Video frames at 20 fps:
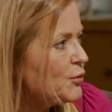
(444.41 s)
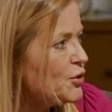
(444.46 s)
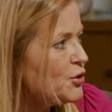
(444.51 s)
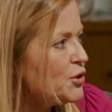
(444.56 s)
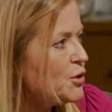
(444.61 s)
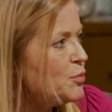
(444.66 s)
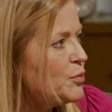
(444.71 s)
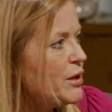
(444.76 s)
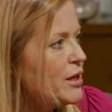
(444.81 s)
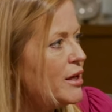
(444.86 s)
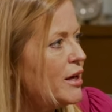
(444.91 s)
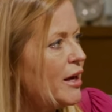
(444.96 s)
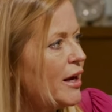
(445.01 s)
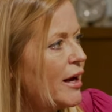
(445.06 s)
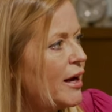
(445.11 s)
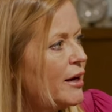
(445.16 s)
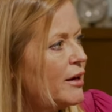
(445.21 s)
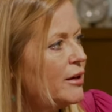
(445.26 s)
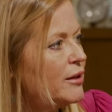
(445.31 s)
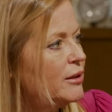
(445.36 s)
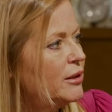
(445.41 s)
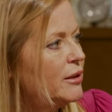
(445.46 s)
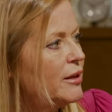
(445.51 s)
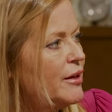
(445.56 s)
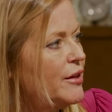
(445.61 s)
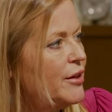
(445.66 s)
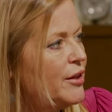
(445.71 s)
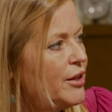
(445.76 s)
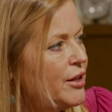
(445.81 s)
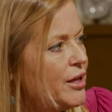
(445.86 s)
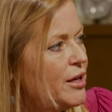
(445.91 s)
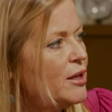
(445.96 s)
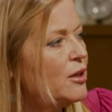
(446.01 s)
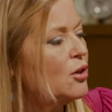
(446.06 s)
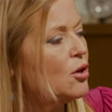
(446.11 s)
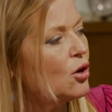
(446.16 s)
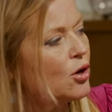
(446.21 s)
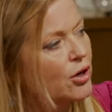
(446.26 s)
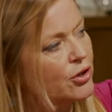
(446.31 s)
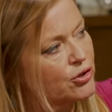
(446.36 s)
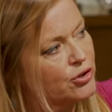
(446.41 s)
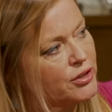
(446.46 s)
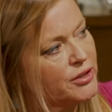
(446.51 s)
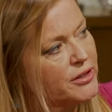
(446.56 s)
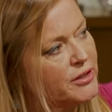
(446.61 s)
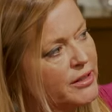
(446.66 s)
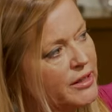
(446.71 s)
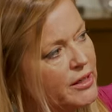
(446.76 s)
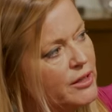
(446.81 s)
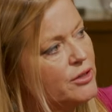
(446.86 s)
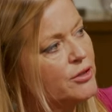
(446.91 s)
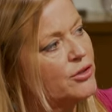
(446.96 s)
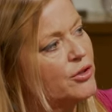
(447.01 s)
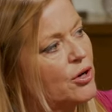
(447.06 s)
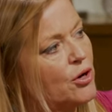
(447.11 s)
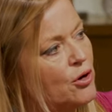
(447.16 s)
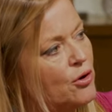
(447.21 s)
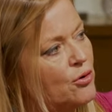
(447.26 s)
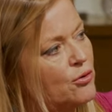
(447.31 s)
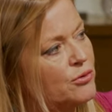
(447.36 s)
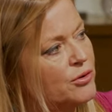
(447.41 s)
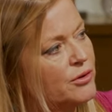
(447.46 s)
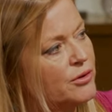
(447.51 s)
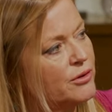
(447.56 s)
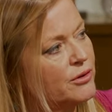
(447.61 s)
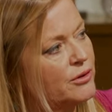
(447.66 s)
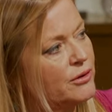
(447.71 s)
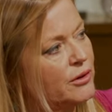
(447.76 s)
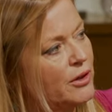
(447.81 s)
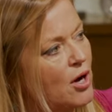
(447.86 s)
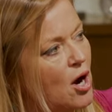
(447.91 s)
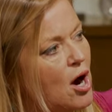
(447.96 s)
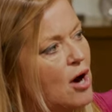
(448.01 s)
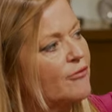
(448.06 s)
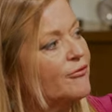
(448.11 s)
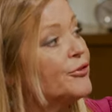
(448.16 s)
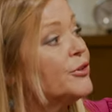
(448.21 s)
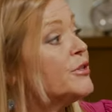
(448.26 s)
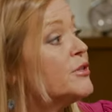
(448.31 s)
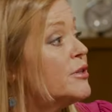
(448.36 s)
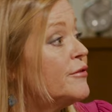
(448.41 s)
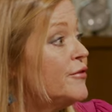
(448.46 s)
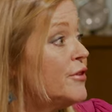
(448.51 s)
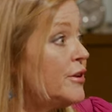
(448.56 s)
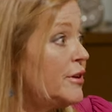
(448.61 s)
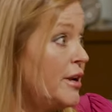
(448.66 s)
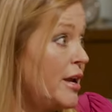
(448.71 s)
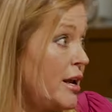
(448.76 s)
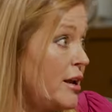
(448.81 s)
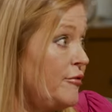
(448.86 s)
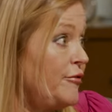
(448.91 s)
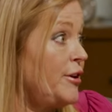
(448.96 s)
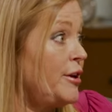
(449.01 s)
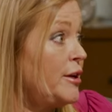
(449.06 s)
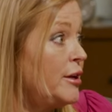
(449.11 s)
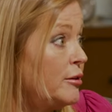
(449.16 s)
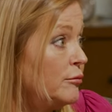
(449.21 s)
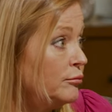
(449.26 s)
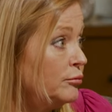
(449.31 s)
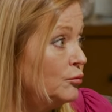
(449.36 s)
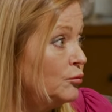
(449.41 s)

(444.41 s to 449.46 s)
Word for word: to speak at the largest East Coast Conference of the Navy